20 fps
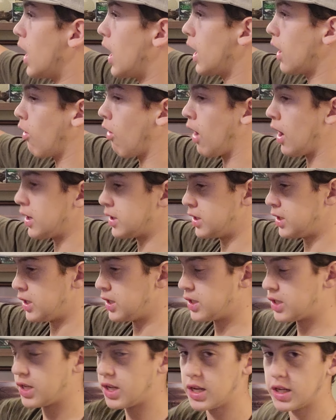Blind Grass
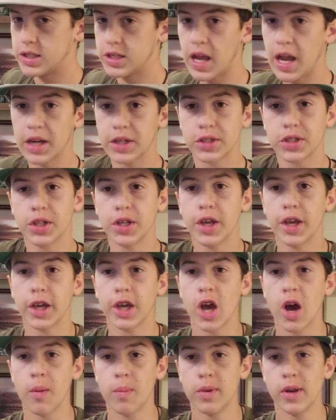is, it is actually a
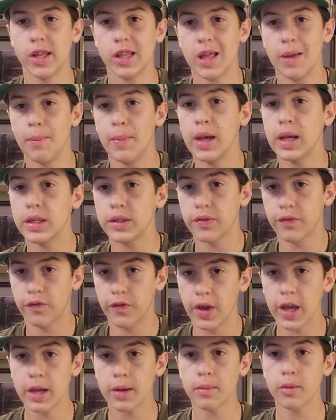company that makes
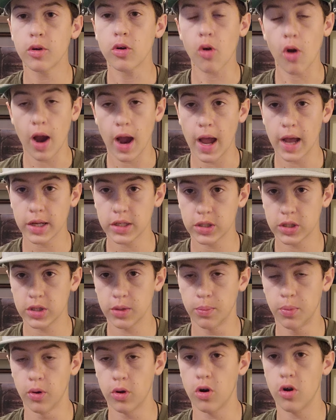fake grass
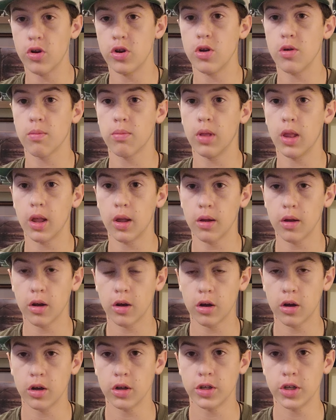to put on your
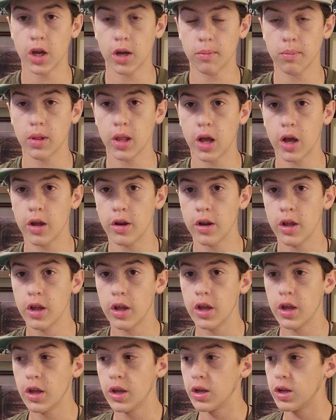uh, duck blind
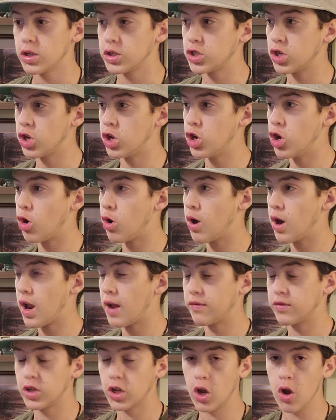so you don't
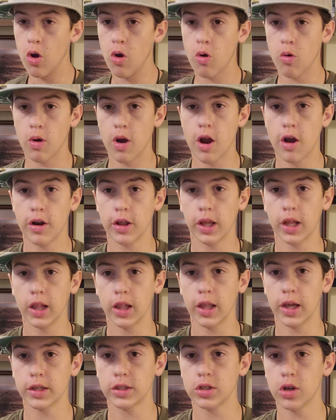have to go around and
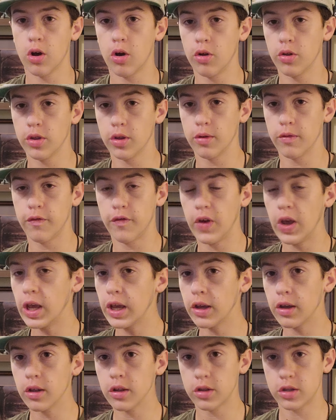collect all the
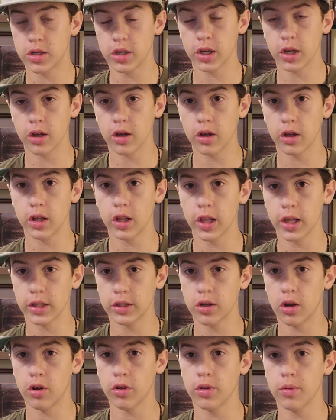fake to uh,
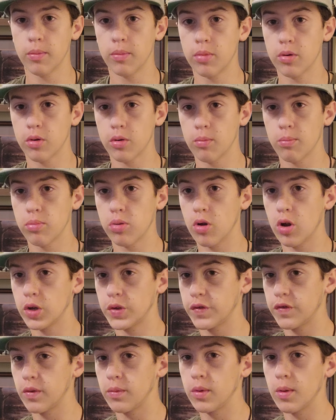collect all the br
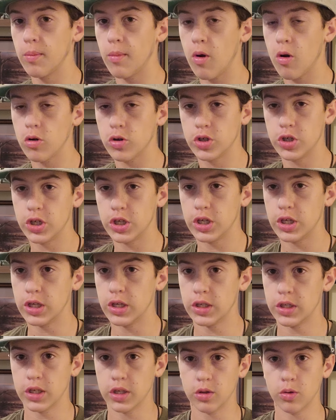brush from the
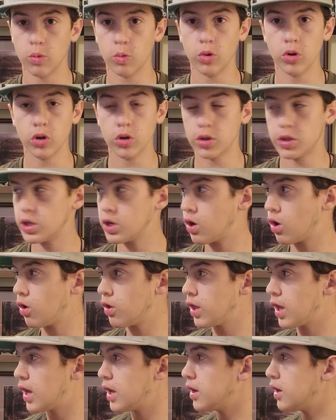marshes and the woods and
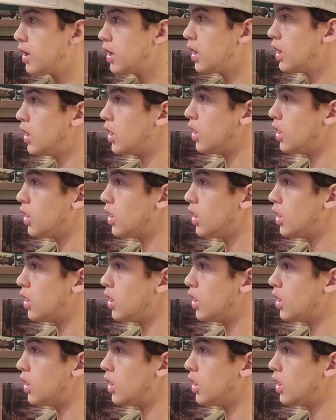all that.